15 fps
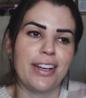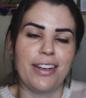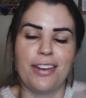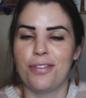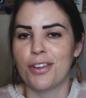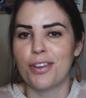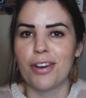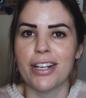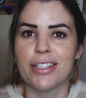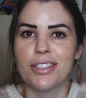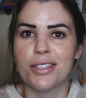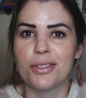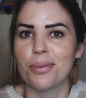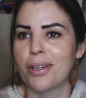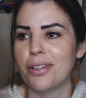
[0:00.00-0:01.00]
and if you crash
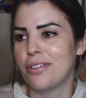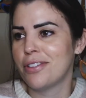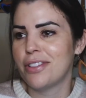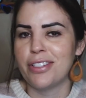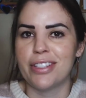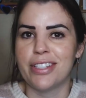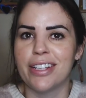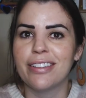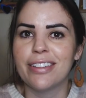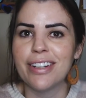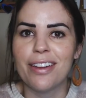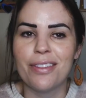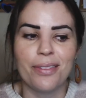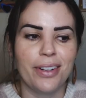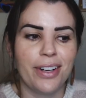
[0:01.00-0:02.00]
this one, you'll just steal
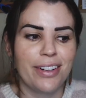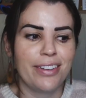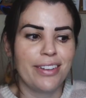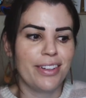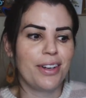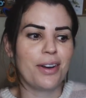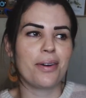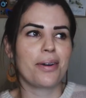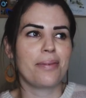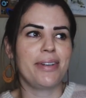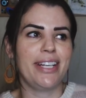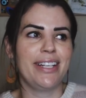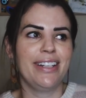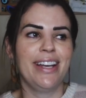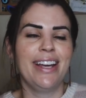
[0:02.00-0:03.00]
another one. You know what I
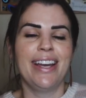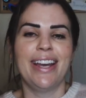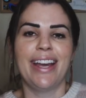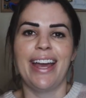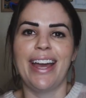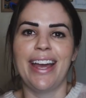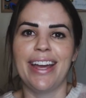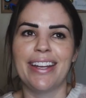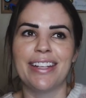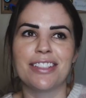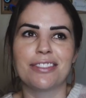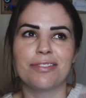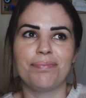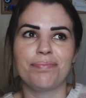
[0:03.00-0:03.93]
mean? And